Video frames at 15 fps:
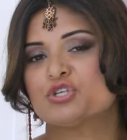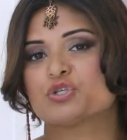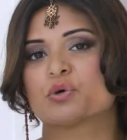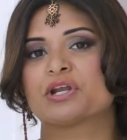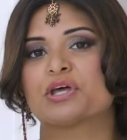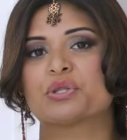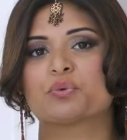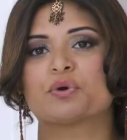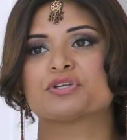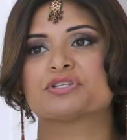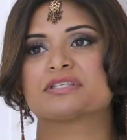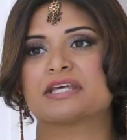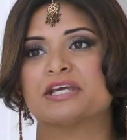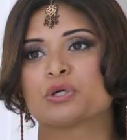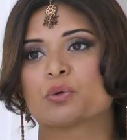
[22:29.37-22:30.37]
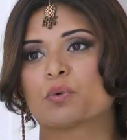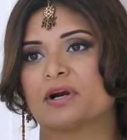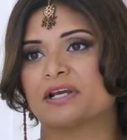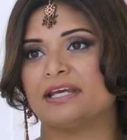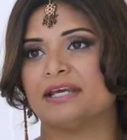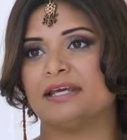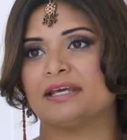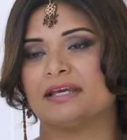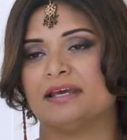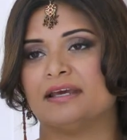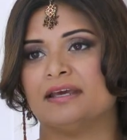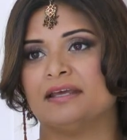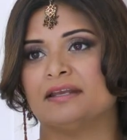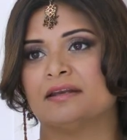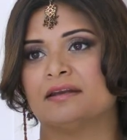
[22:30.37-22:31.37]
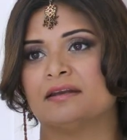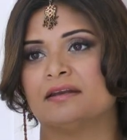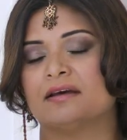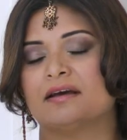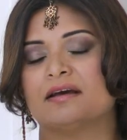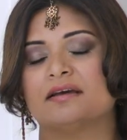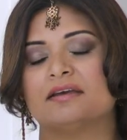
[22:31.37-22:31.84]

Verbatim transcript: So in other words, say you're working in...